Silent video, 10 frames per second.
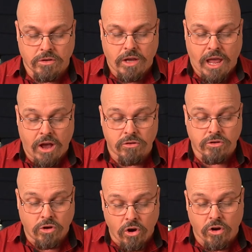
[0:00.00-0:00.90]
how
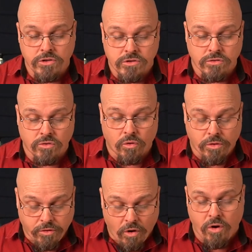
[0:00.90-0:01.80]
God's
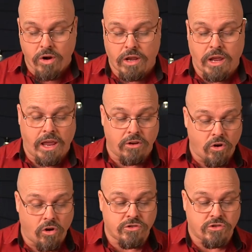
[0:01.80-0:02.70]
authority and
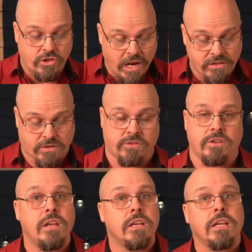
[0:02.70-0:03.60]
God's justice
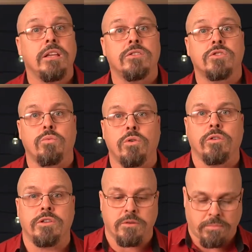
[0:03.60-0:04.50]
in this
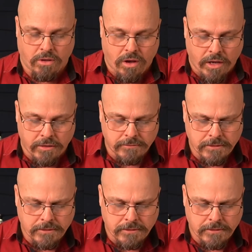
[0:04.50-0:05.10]
world is applied.